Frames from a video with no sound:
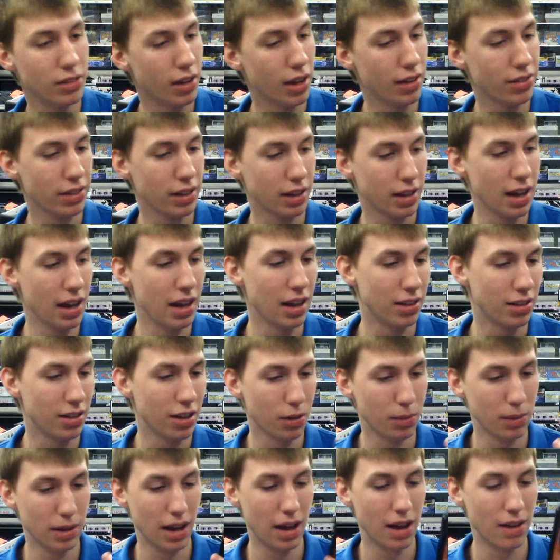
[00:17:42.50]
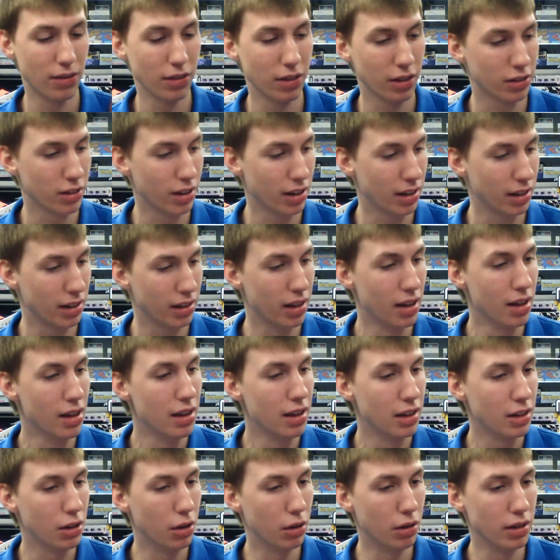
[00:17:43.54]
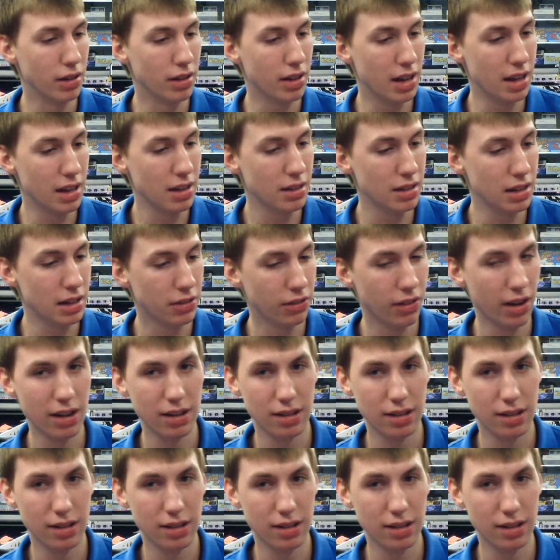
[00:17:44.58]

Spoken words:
is not the case. Here we have, it looks like an indie